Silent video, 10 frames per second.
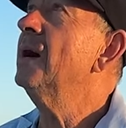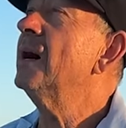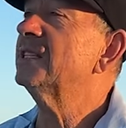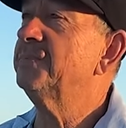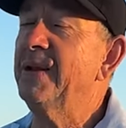
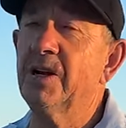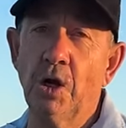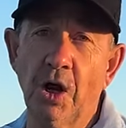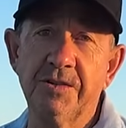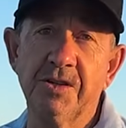I spend a
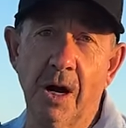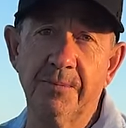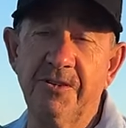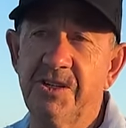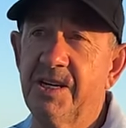lot of time
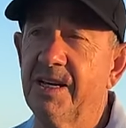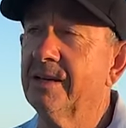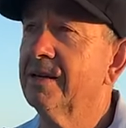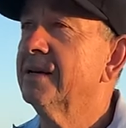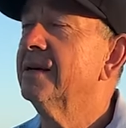fishing
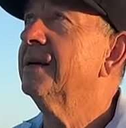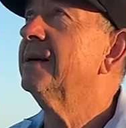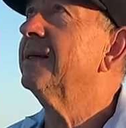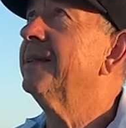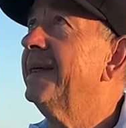
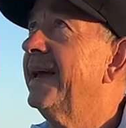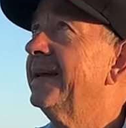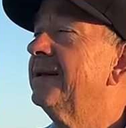then.